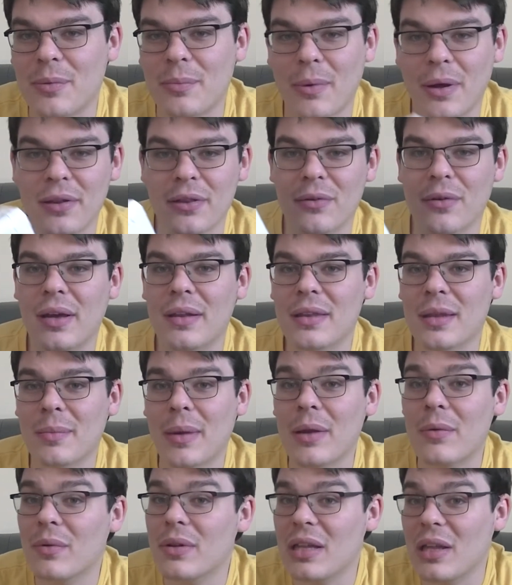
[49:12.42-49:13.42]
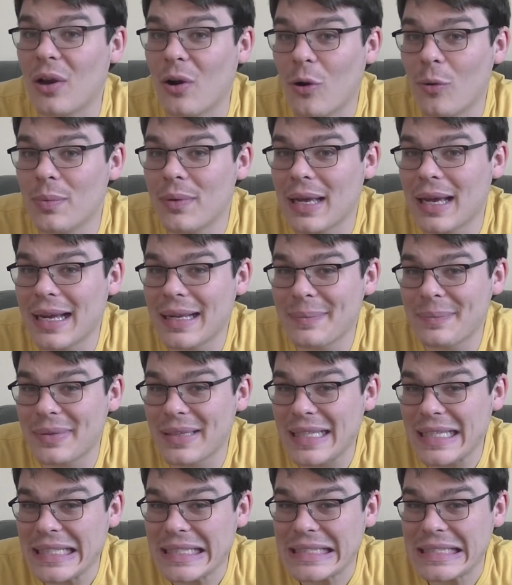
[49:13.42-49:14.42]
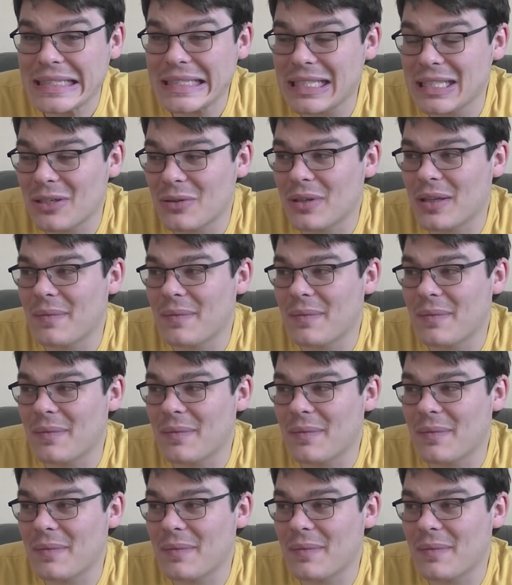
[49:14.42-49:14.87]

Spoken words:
Mother on them. I really hope not. Please, Nintendo,